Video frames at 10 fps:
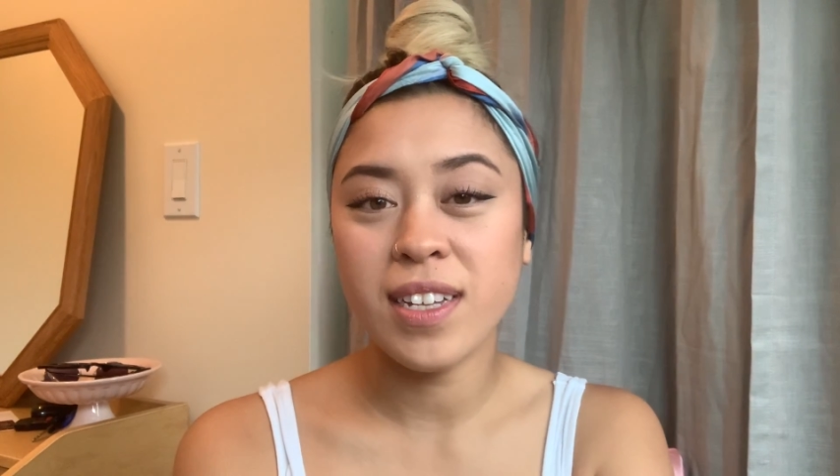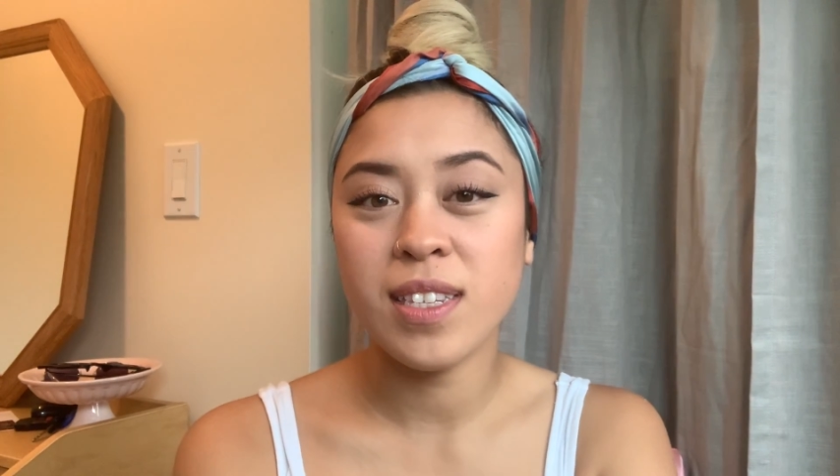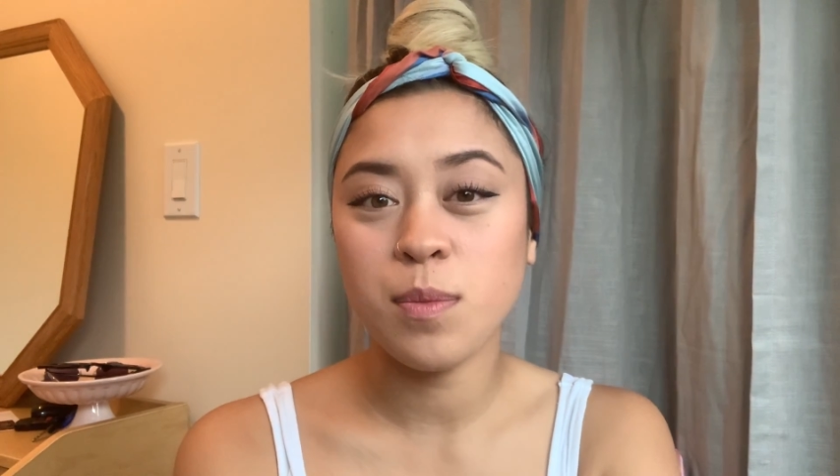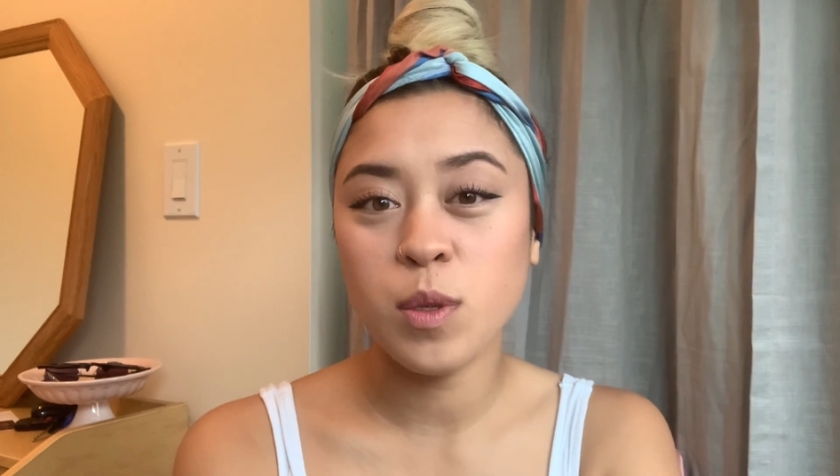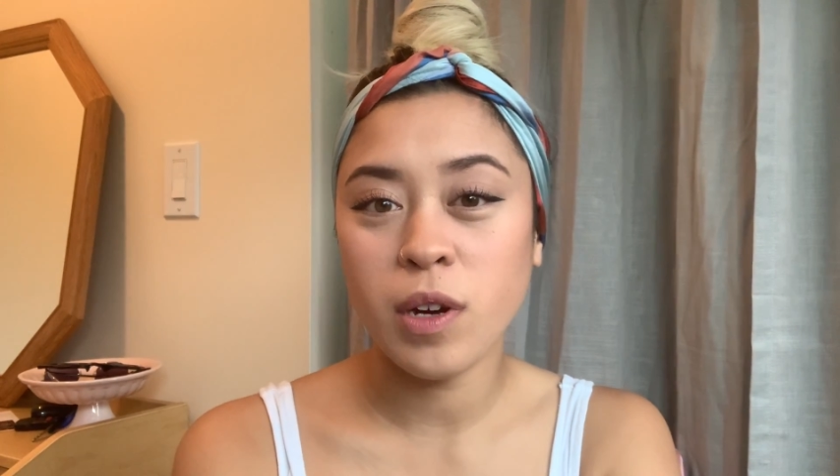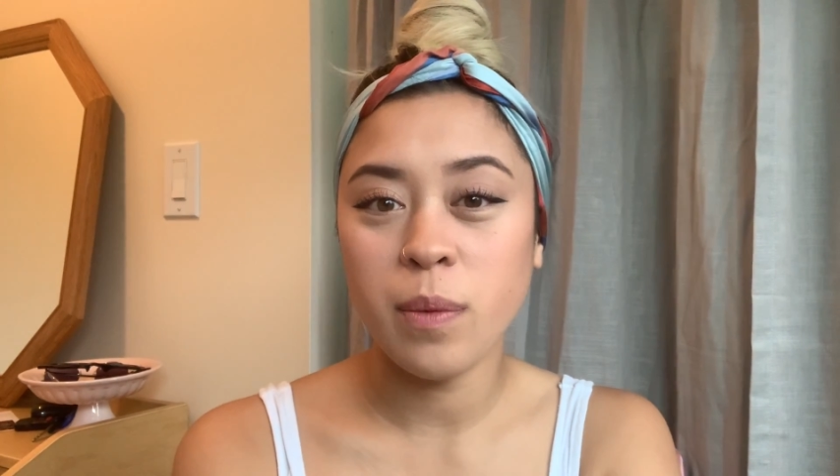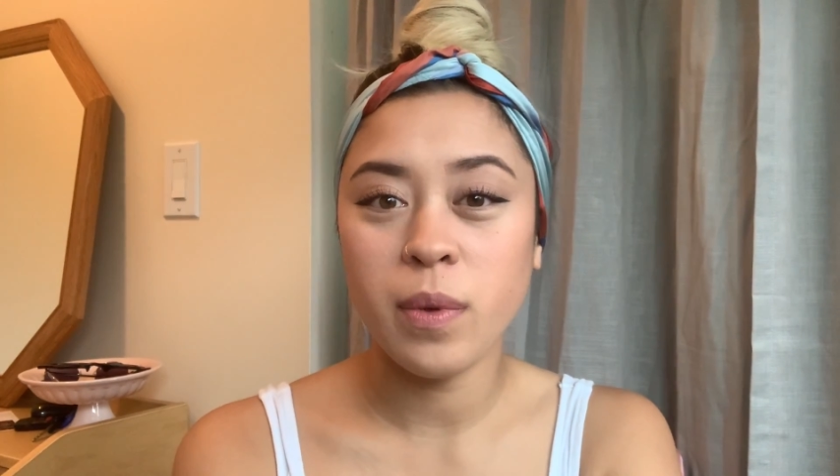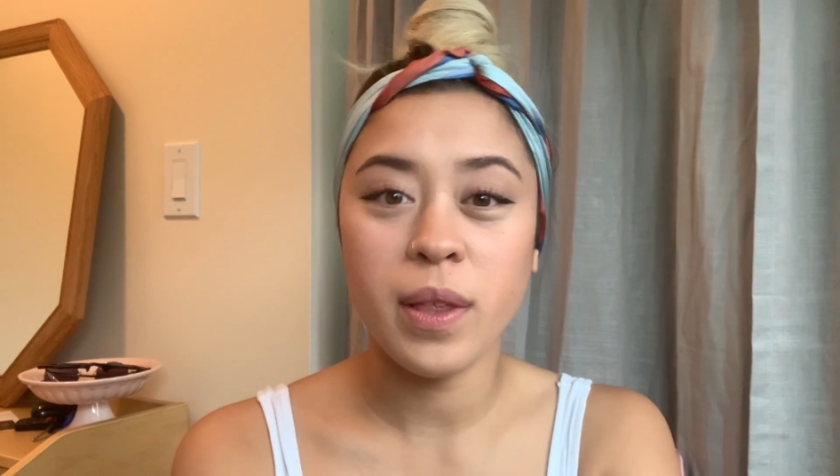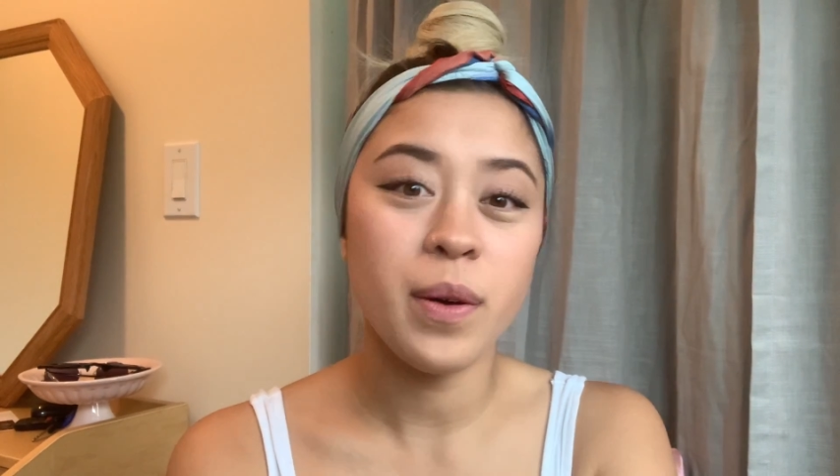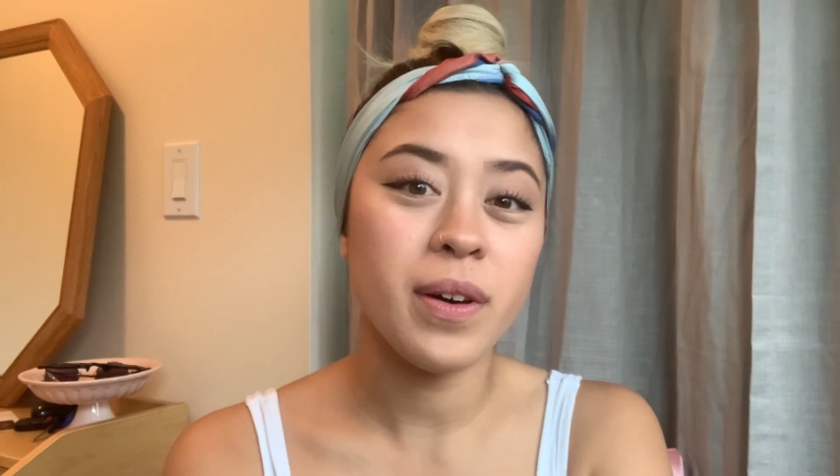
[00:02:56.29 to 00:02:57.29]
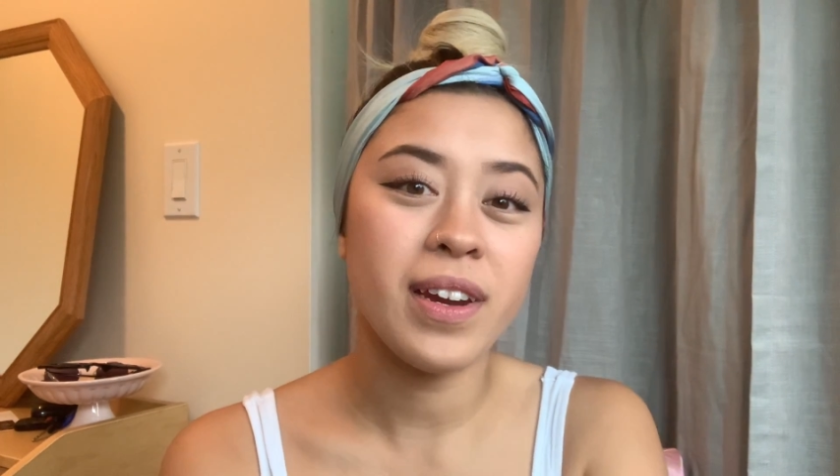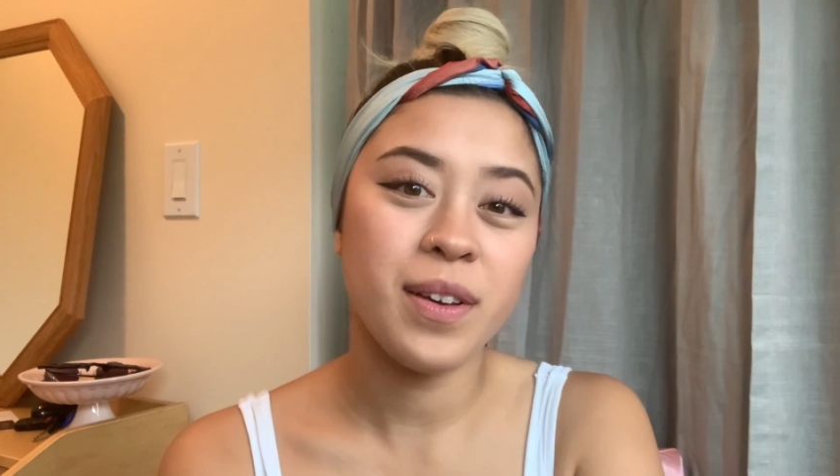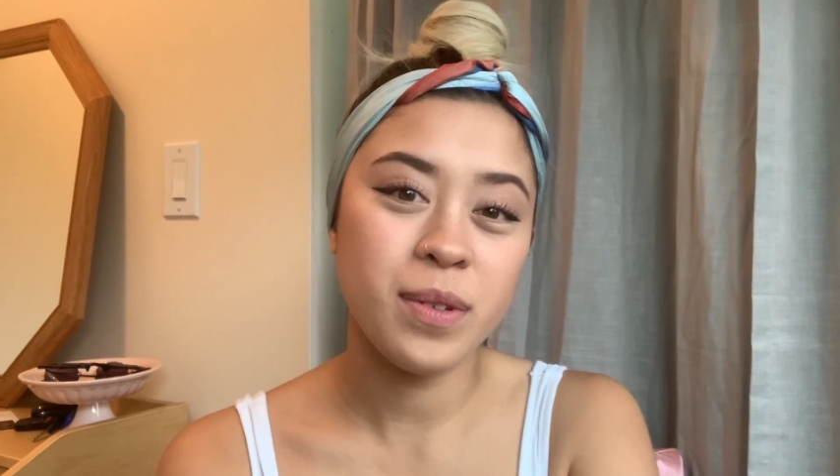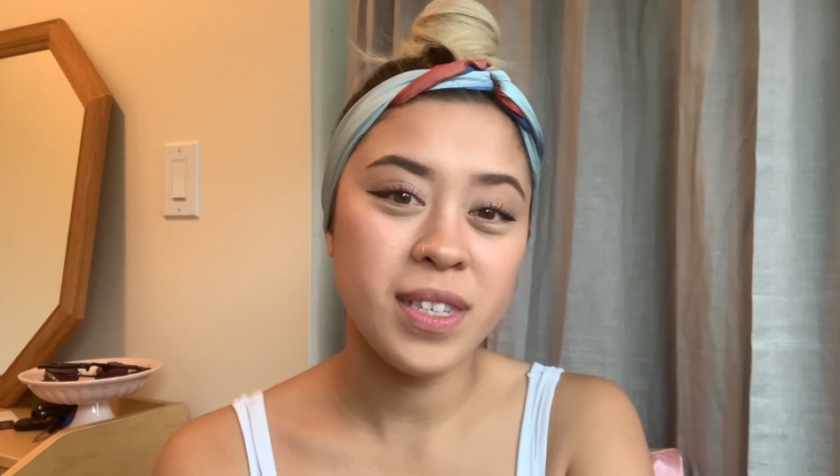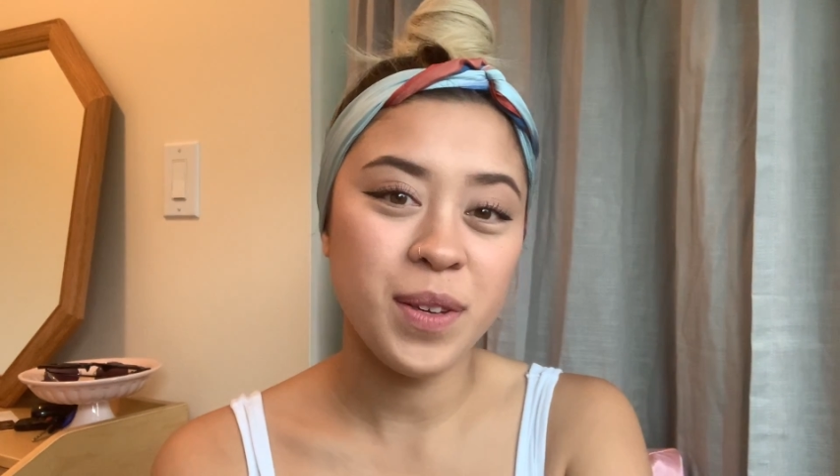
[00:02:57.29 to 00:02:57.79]
and subscribe below, and
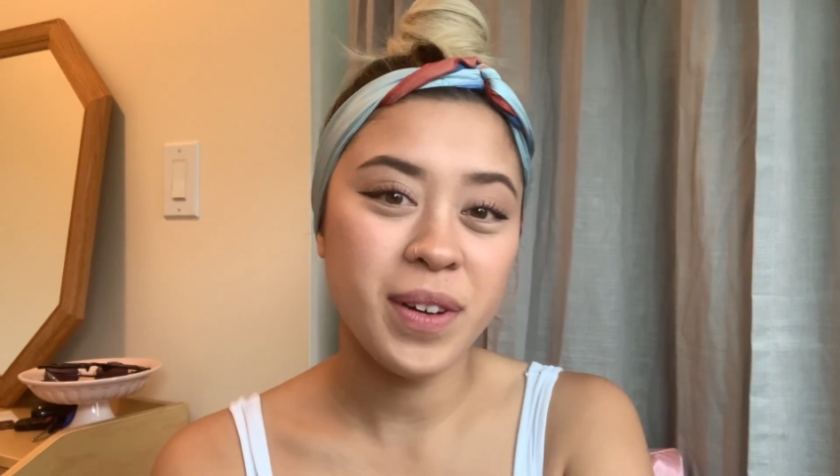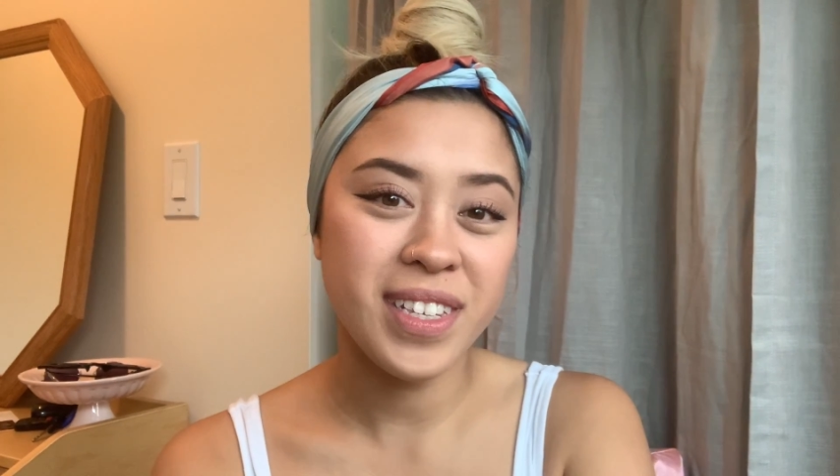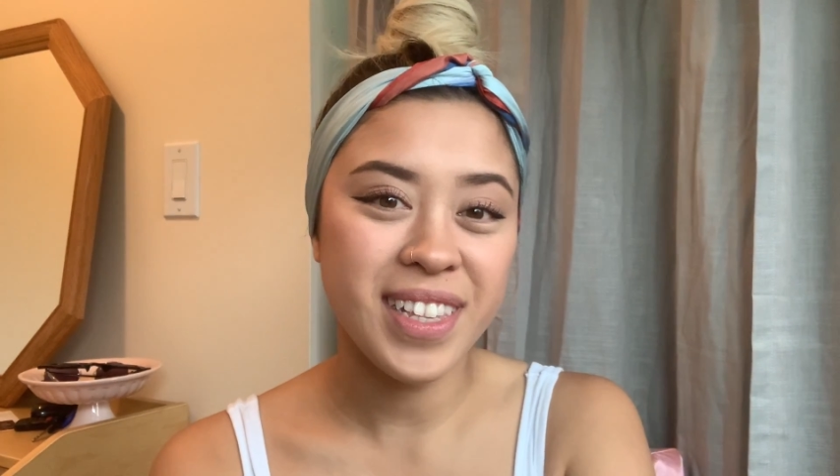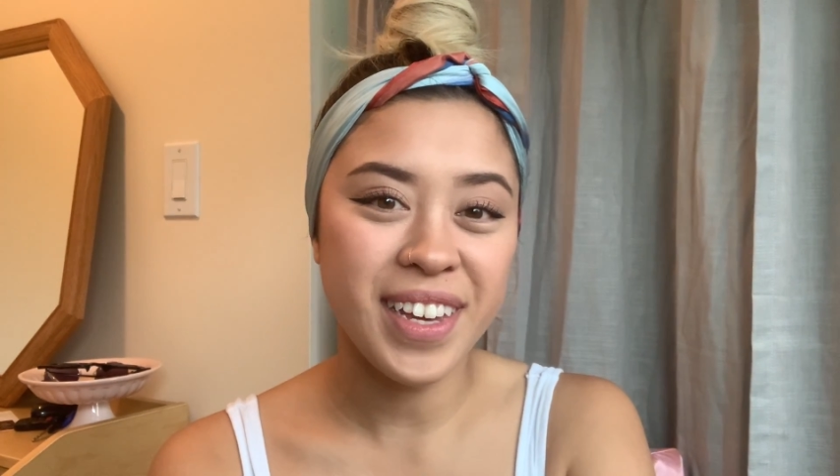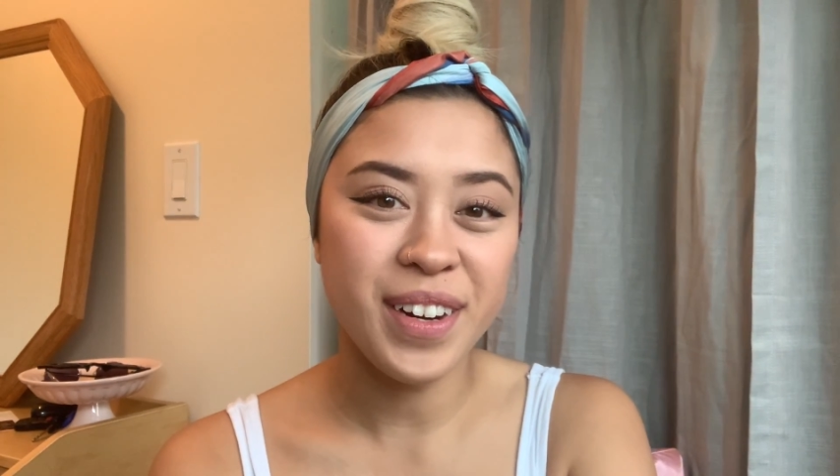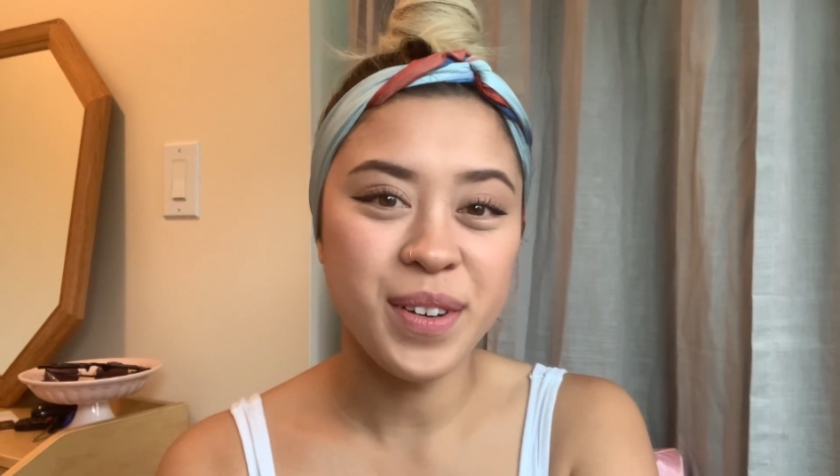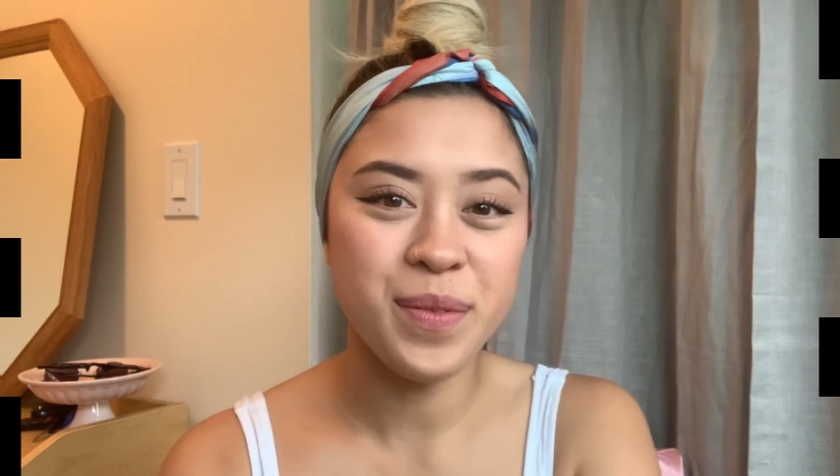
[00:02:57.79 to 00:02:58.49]
I will see you guys later.